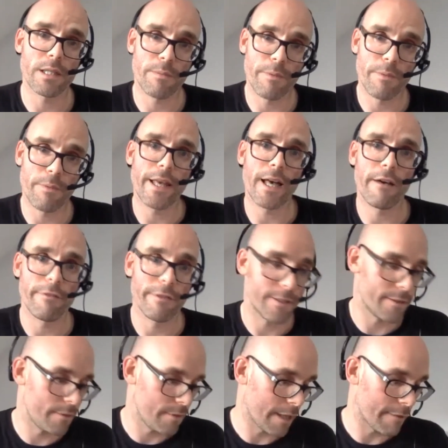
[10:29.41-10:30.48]
especially
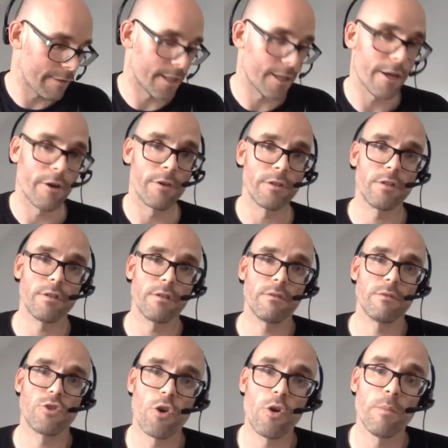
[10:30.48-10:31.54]
having learned
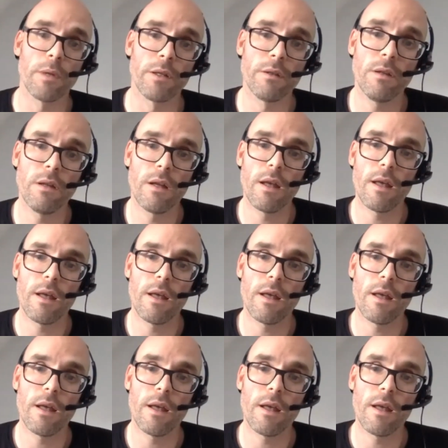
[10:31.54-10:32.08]
German,